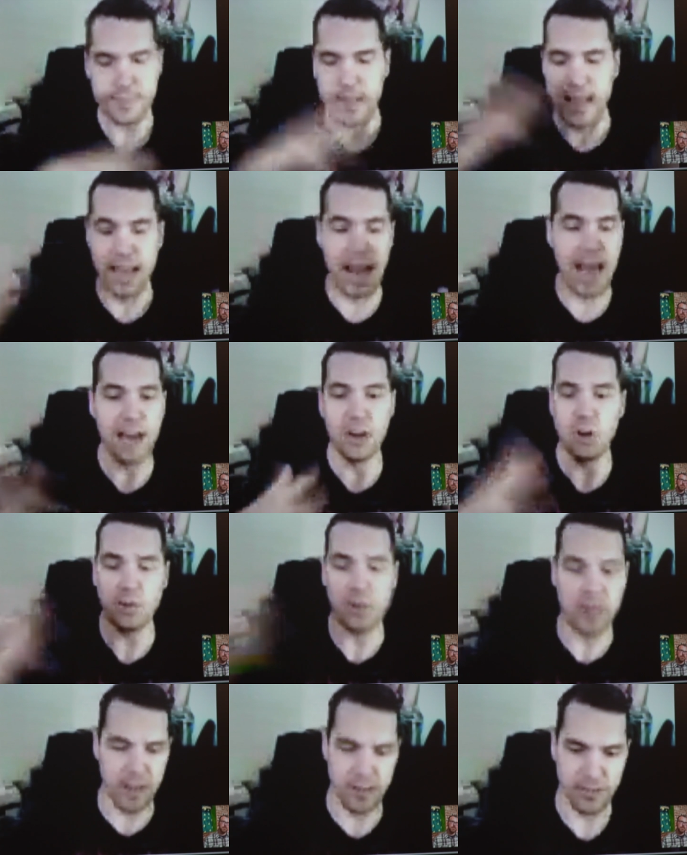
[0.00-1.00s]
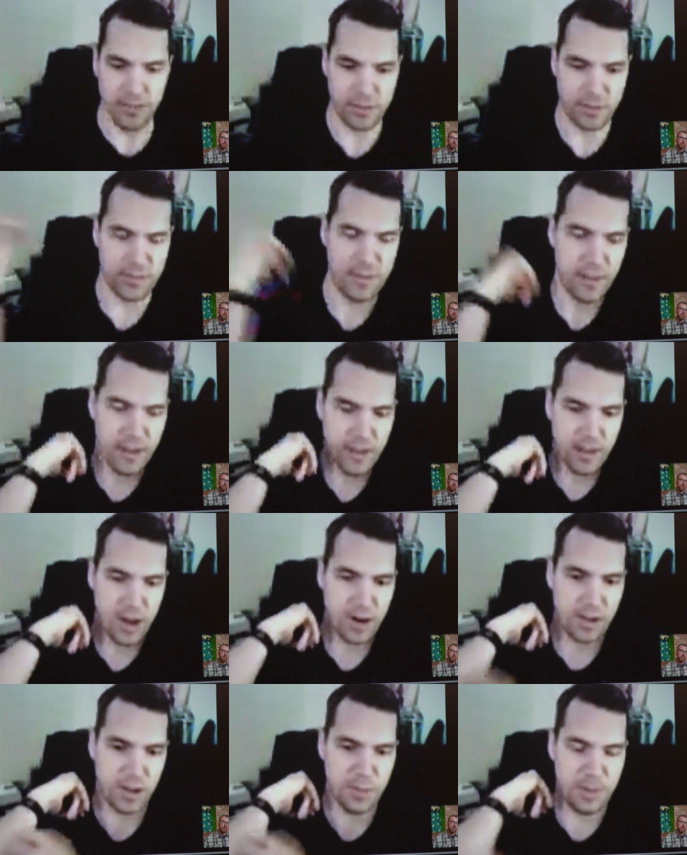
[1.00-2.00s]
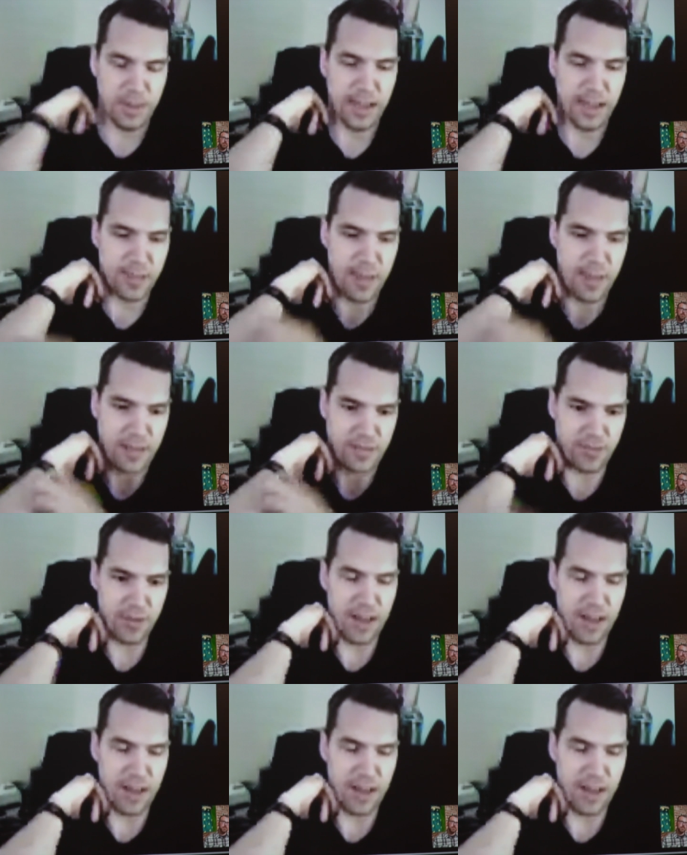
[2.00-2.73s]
And I don't know what the levels uh, are going to be like in Massive